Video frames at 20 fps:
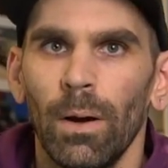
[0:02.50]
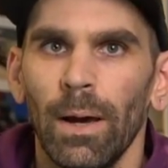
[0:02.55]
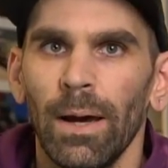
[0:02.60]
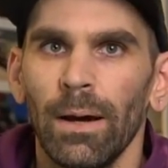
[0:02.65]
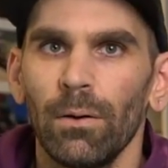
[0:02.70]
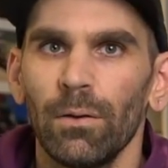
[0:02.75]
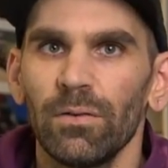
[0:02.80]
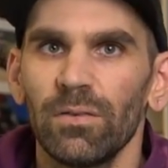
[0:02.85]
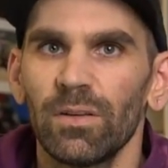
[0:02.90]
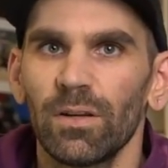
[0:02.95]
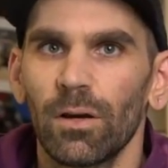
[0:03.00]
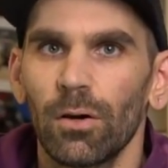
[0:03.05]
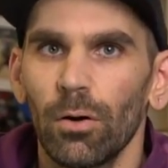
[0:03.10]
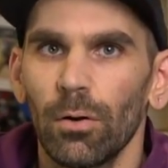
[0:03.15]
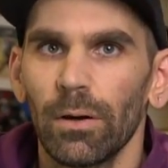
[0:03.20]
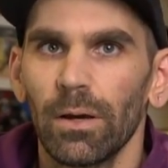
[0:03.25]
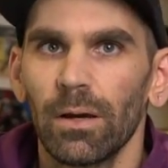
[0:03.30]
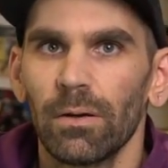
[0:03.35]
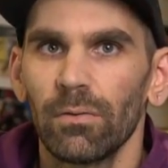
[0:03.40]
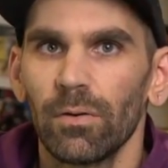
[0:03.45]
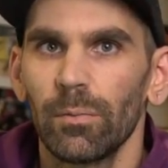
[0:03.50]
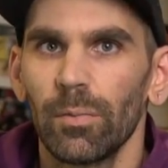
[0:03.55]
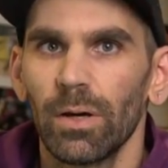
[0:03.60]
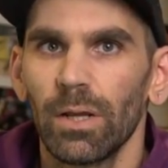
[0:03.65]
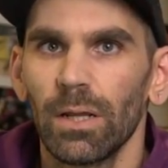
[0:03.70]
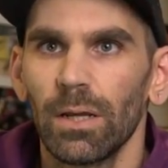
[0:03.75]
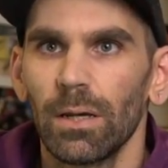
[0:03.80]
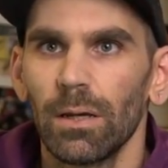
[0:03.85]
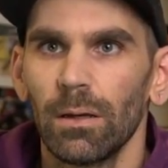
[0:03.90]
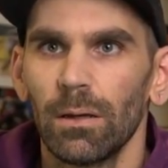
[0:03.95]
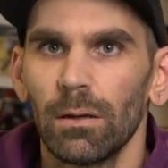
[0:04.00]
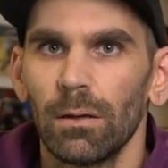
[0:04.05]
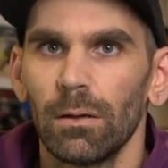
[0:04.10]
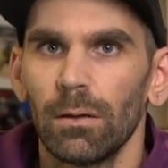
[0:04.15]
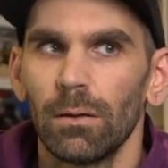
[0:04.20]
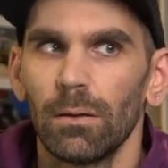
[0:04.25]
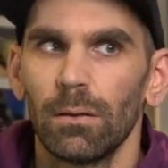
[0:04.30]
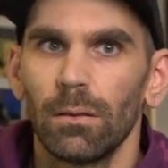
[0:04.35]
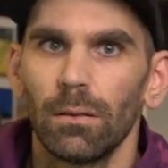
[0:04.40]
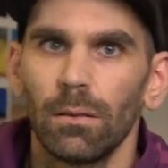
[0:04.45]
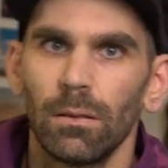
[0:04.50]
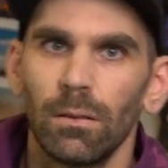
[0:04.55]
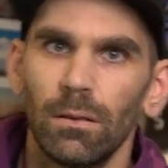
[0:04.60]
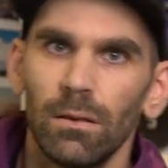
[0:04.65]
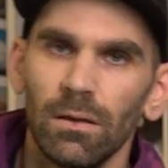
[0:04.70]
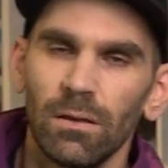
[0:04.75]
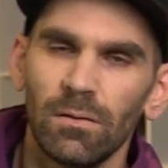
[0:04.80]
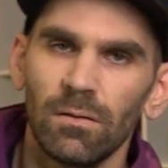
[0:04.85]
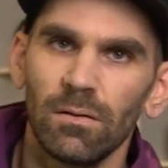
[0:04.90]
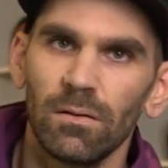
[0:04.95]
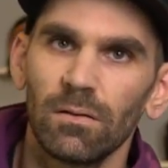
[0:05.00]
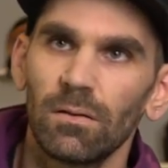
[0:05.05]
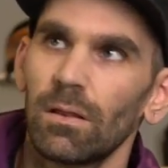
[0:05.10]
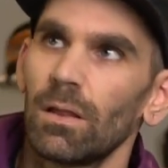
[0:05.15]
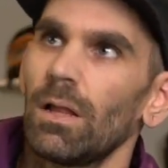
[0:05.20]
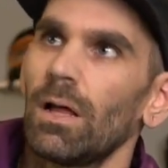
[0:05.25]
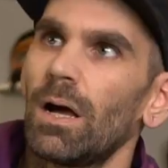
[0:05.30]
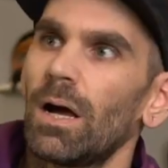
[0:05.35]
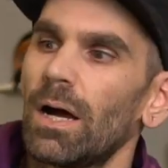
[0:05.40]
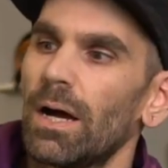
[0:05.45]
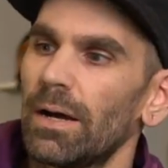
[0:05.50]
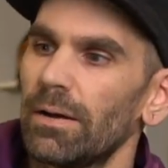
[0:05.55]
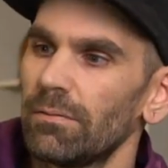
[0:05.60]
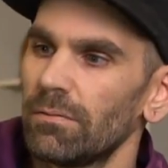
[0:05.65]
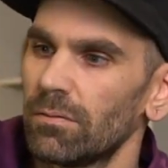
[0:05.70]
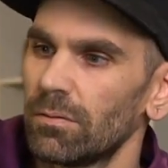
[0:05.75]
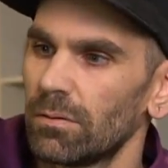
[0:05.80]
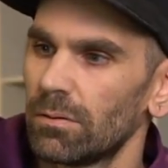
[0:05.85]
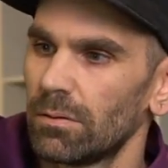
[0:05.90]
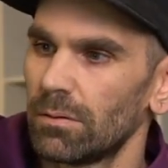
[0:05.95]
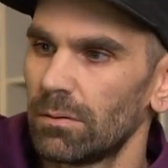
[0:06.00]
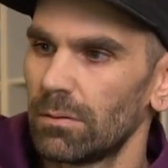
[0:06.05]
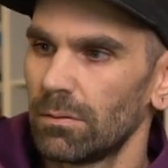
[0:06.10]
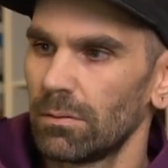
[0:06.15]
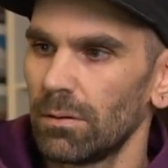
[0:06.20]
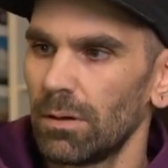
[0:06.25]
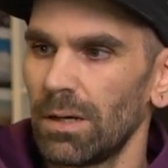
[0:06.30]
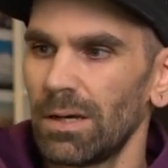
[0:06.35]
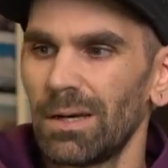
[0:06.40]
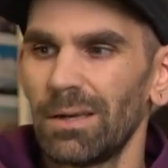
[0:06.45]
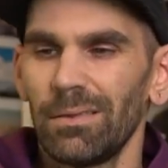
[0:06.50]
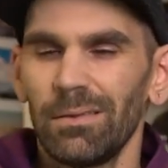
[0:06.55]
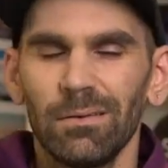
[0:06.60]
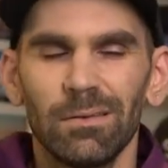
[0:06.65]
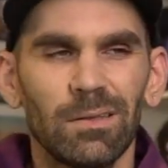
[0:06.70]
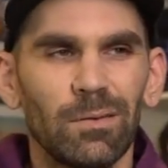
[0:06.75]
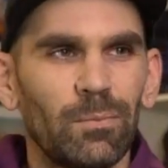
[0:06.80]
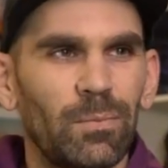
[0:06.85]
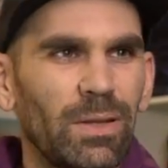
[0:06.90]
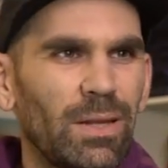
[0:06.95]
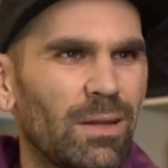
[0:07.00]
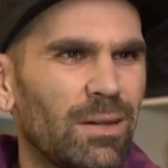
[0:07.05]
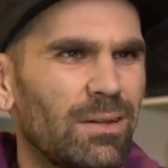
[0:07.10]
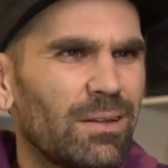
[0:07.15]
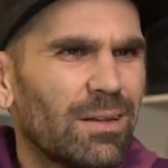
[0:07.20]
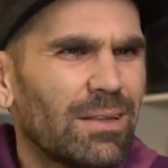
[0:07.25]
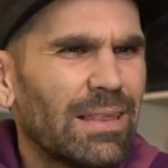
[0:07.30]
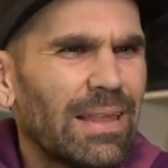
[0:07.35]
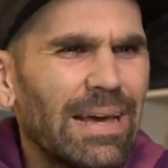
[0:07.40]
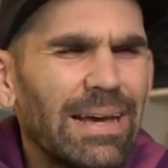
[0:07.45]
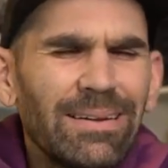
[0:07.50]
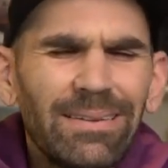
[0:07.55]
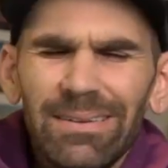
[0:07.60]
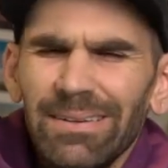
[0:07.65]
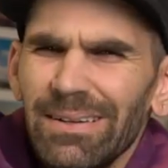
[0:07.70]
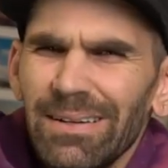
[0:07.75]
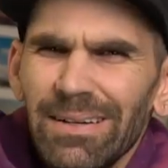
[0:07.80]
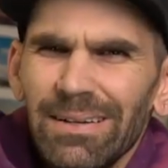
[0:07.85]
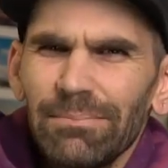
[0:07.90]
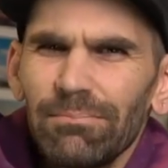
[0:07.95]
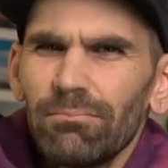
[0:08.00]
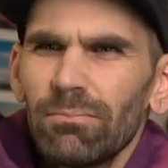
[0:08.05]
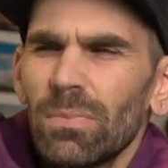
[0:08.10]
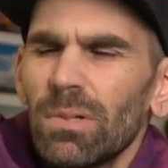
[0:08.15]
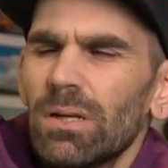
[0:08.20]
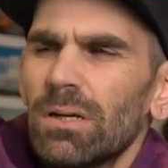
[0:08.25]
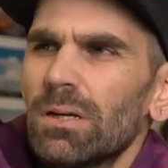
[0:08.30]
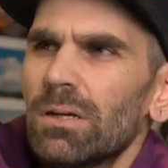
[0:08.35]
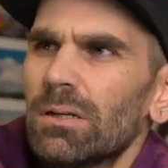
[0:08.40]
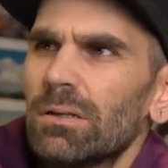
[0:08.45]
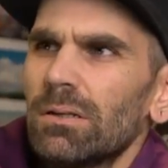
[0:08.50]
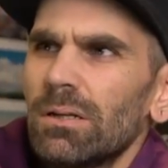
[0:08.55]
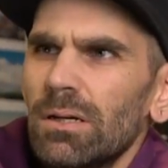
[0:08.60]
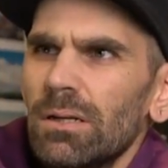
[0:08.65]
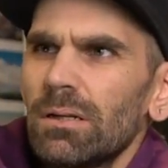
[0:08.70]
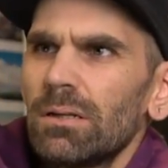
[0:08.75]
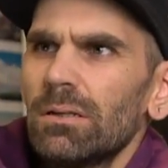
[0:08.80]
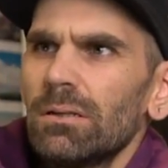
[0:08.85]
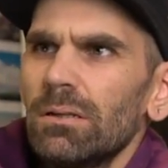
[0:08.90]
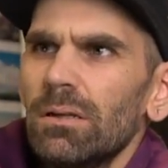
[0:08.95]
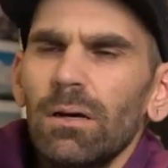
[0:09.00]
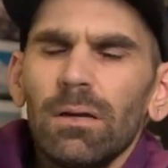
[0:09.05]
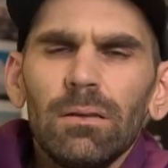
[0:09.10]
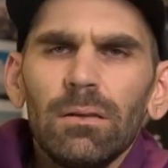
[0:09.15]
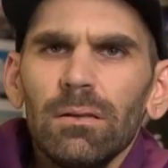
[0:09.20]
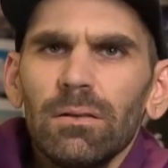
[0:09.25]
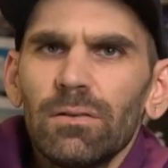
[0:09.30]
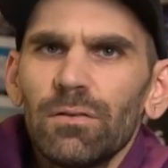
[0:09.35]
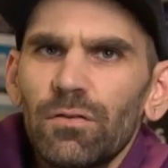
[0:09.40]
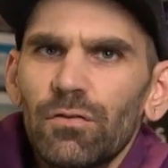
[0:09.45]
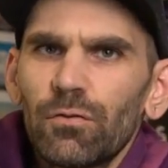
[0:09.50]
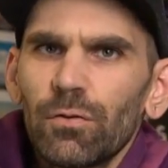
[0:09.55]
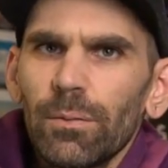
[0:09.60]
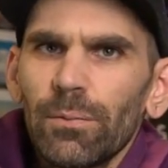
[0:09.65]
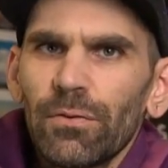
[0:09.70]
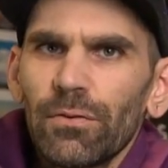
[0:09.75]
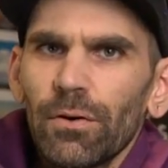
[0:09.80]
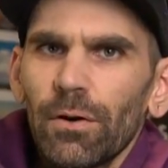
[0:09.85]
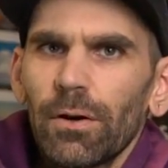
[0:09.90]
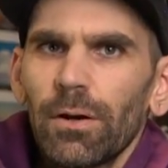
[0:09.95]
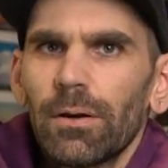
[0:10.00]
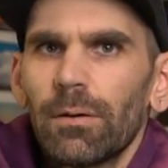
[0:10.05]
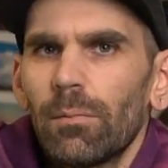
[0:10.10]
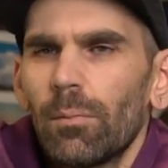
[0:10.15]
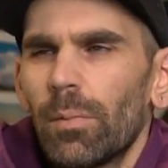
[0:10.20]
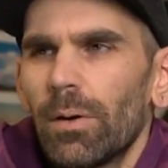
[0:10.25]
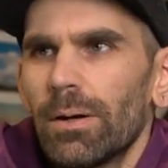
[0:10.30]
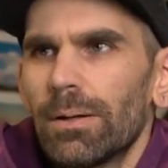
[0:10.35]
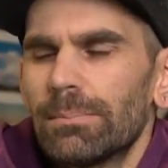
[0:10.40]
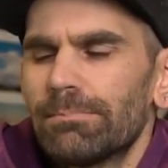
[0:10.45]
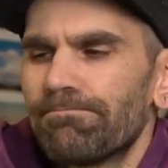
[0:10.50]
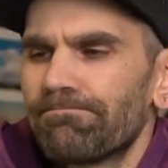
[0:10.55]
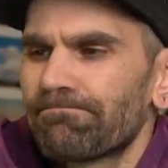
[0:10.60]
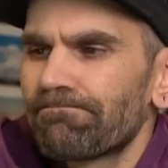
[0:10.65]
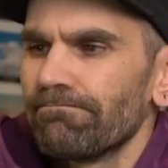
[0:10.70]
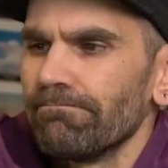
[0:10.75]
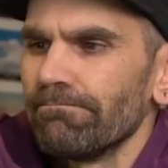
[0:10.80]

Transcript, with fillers: How is it going, everybody? This is live. There's a bit of delay tonight. Not in the stream starting, but